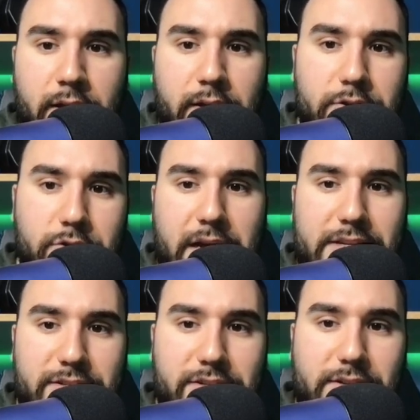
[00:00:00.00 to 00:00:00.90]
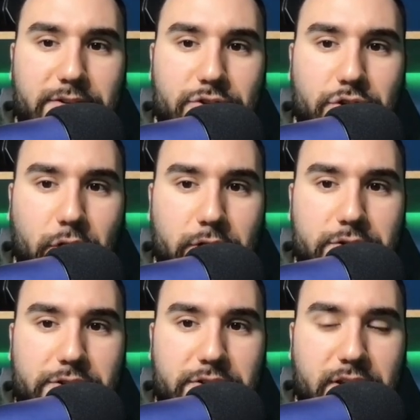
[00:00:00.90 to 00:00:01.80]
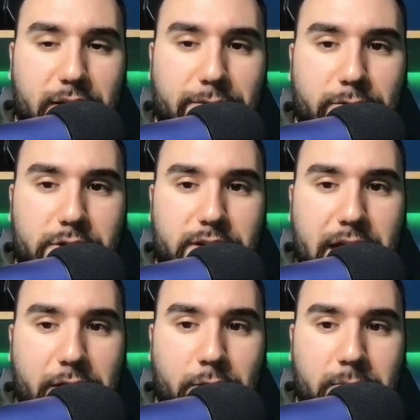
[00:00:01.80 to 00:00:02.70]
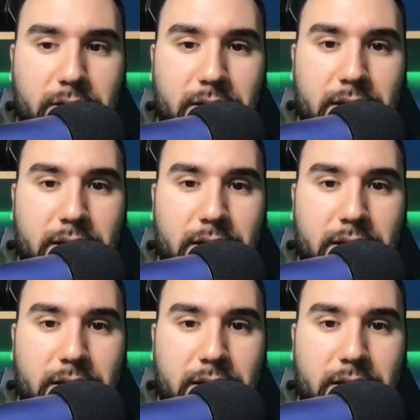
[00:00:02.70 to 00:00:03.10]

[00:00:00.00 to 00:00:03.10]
Did you guys see this chart just uh, freak out on me?